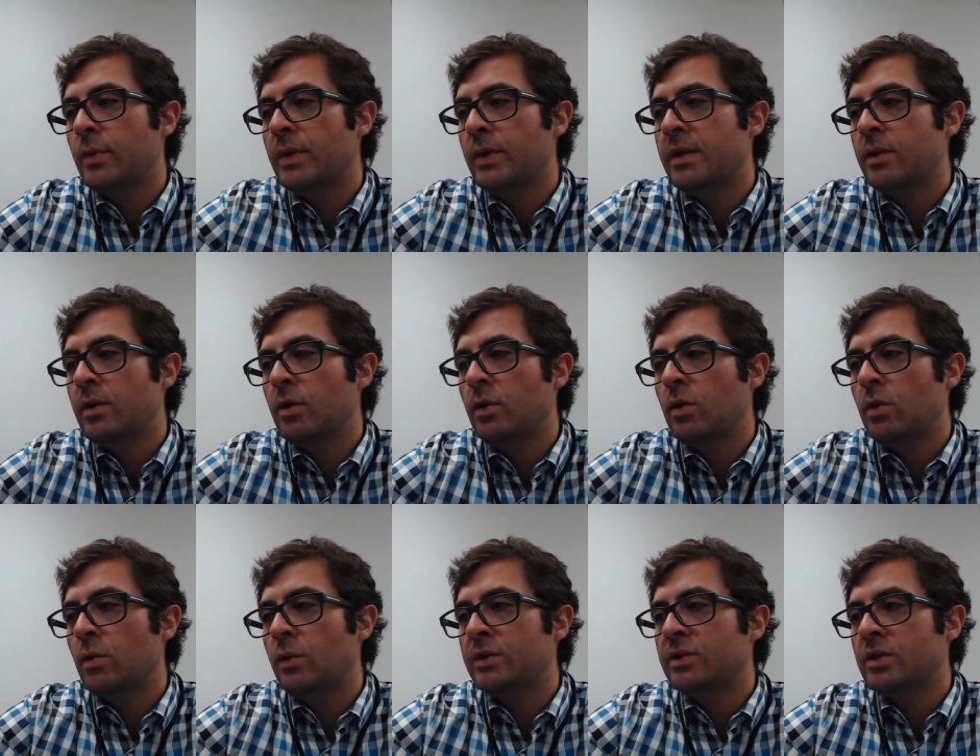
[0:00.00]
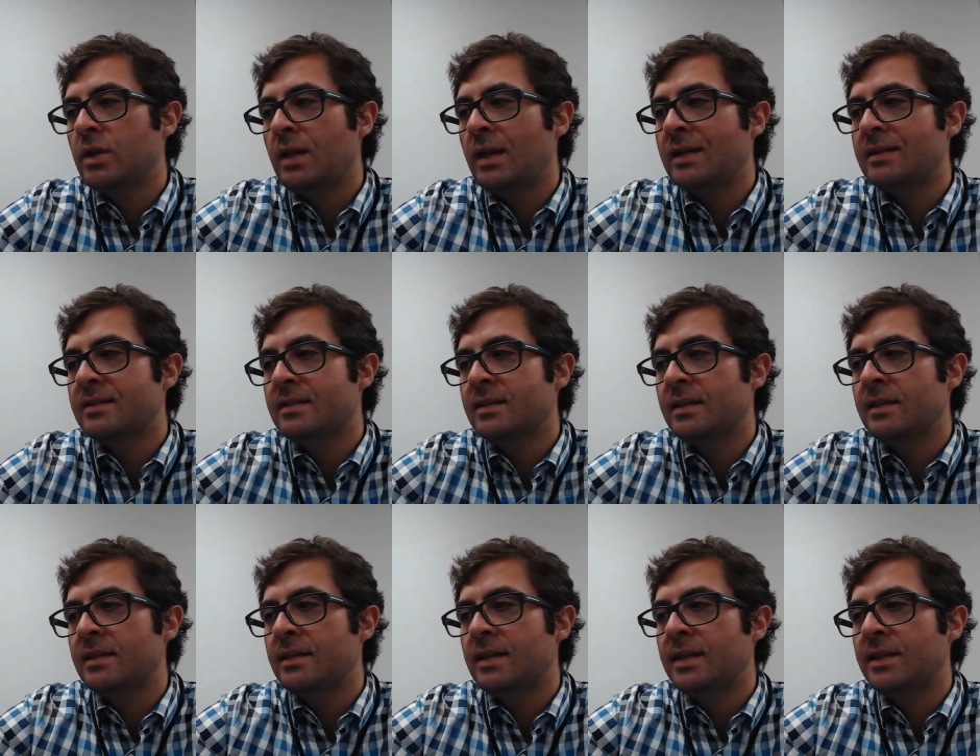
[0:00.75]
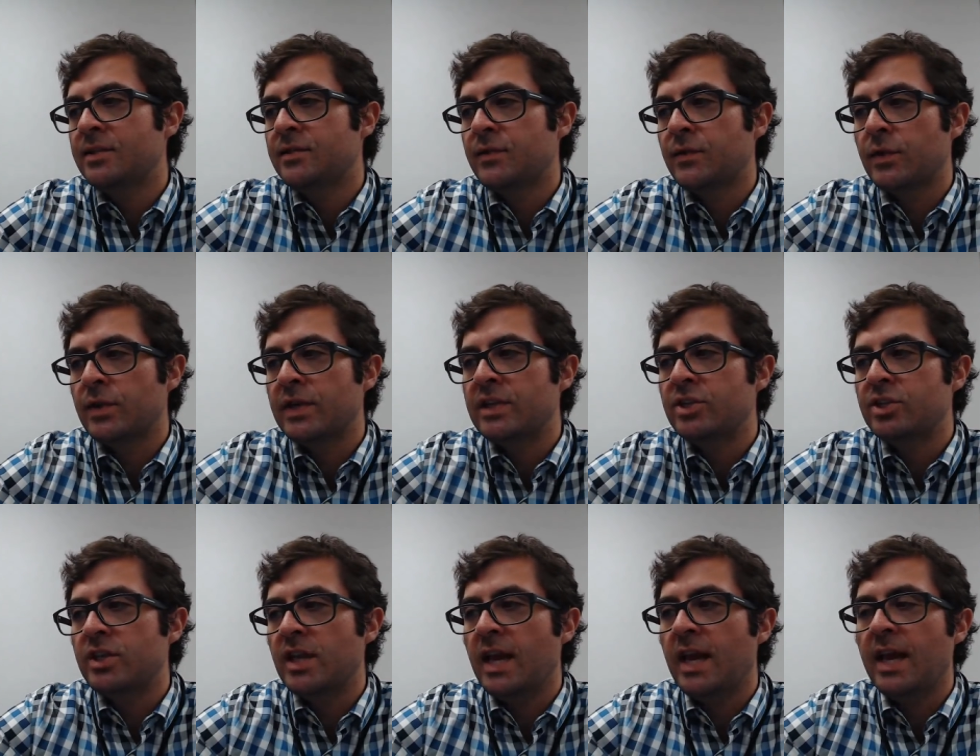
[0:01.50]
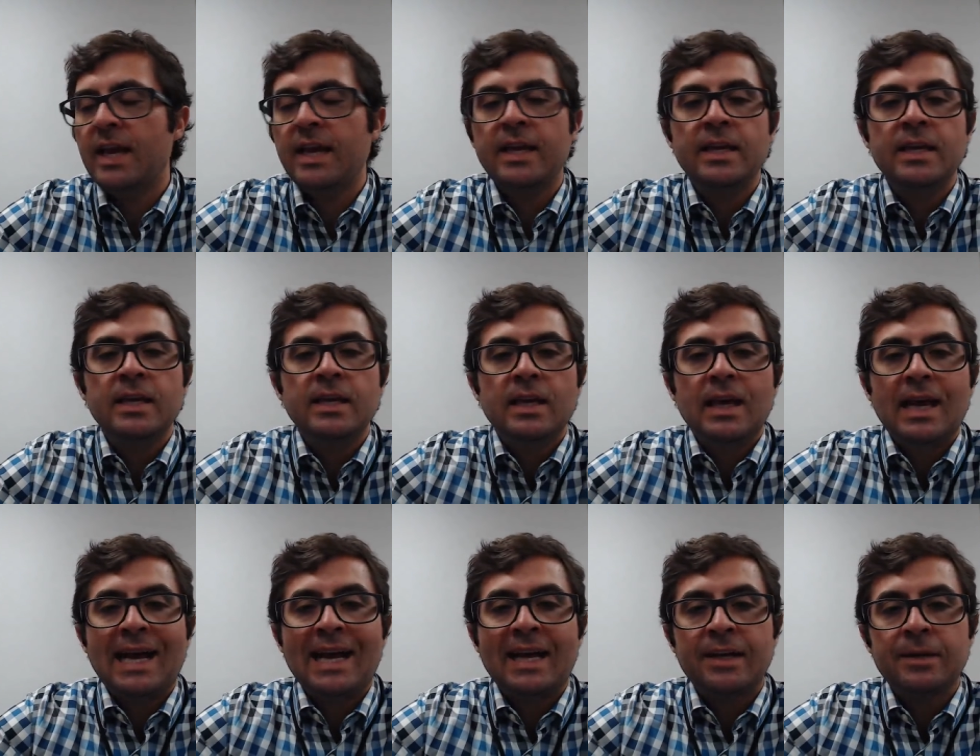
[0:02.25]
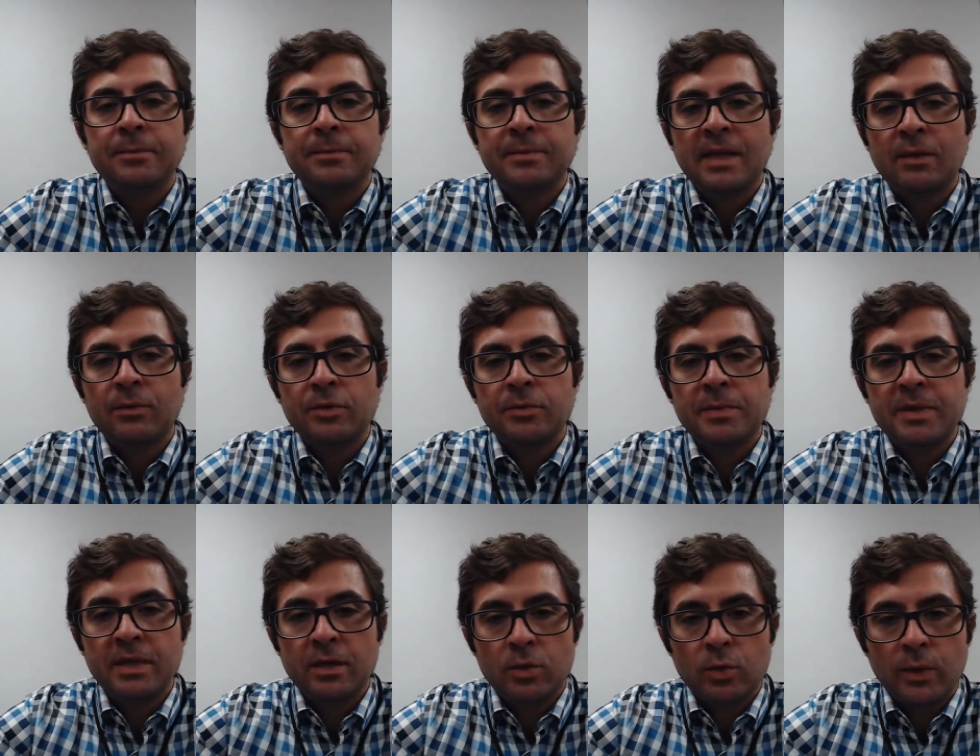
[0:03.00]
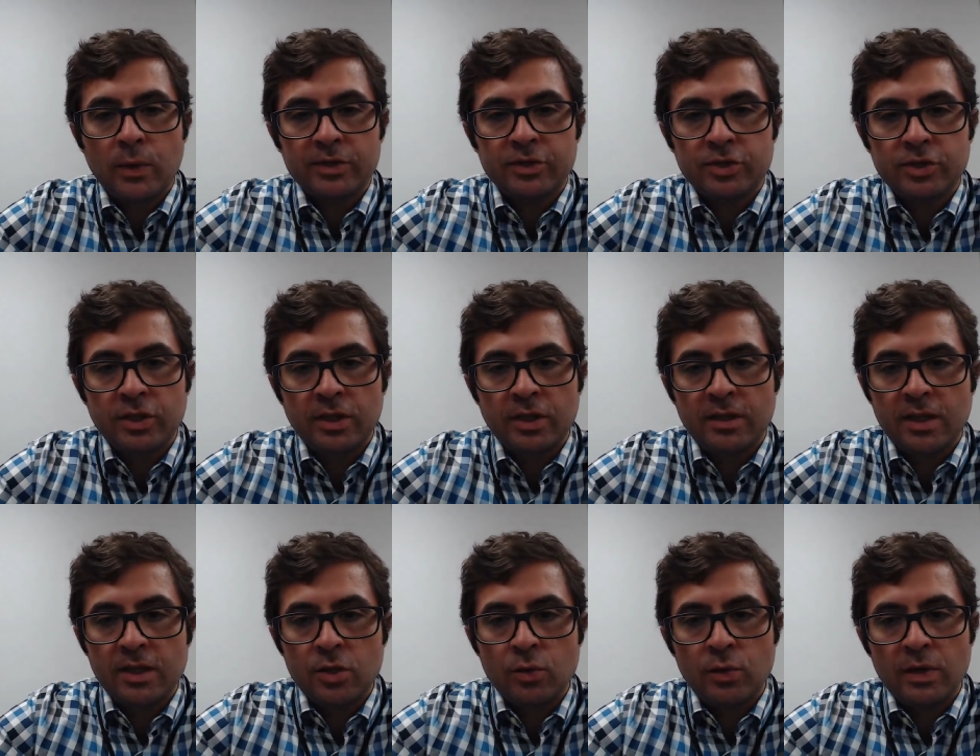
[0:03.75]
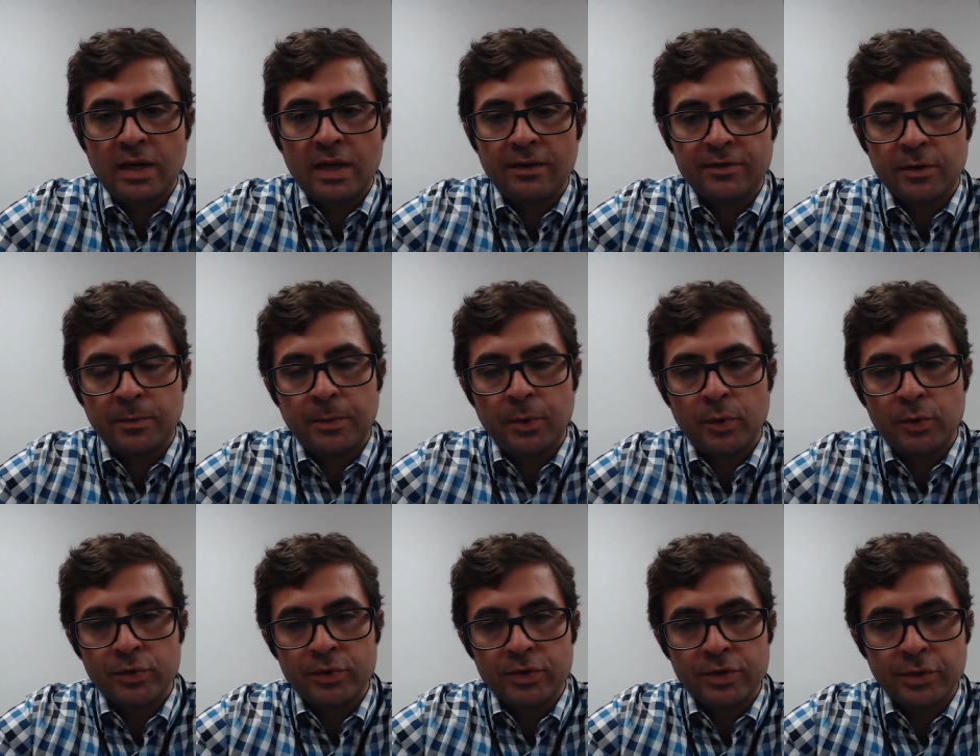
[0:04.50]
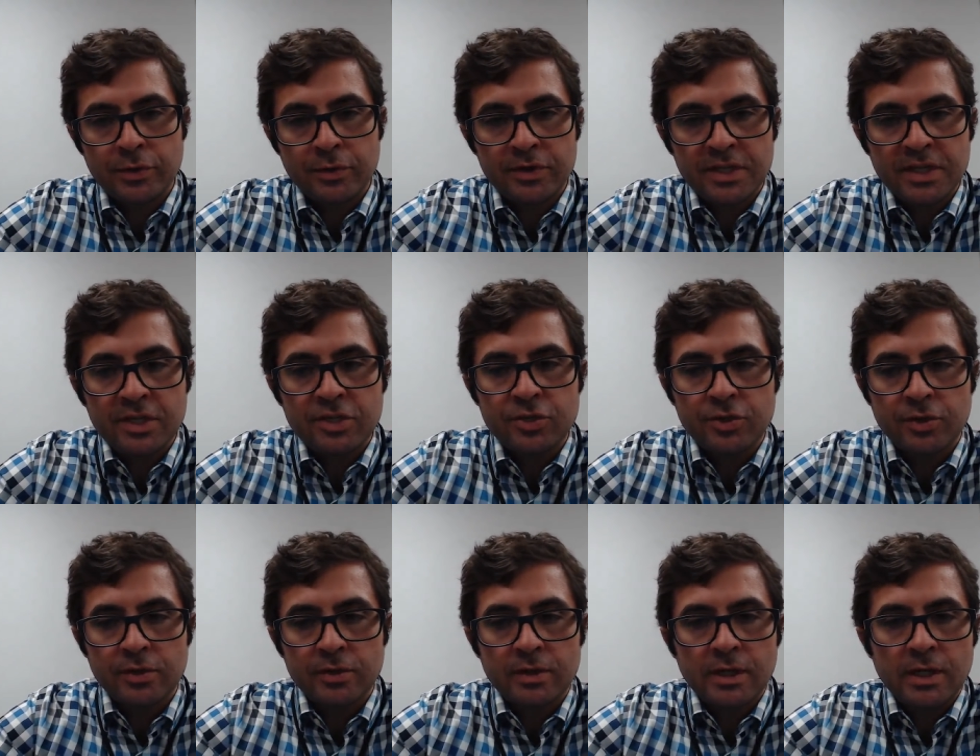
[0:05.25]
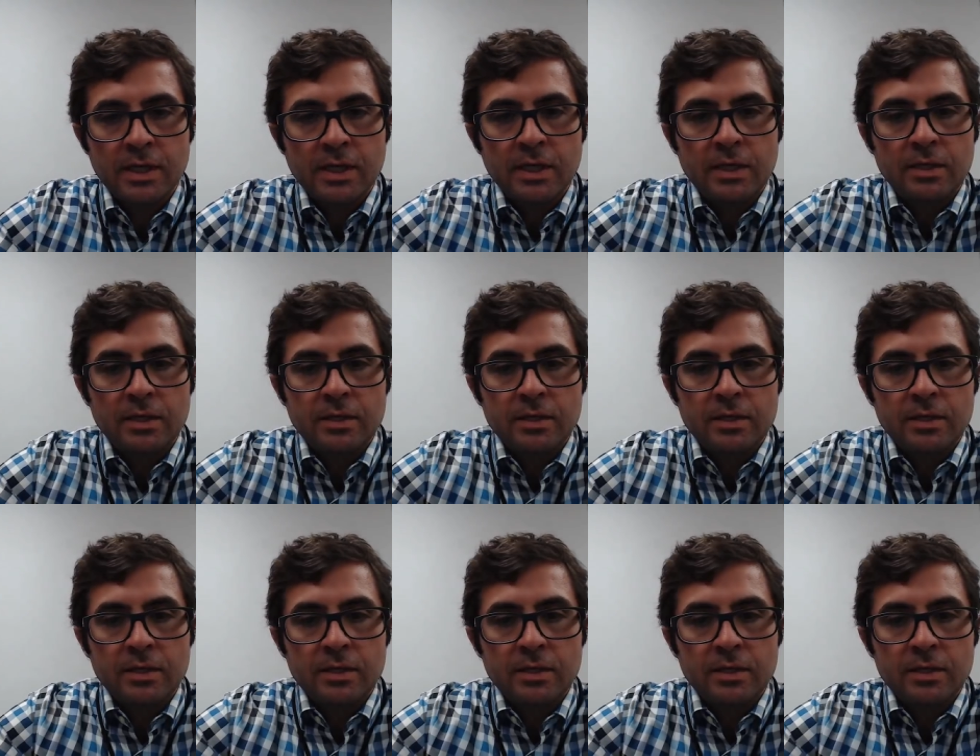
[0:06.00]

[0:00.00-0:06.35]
do we know which lesson is for each day? Adam, that would be a question that you would have to pose to your teacher.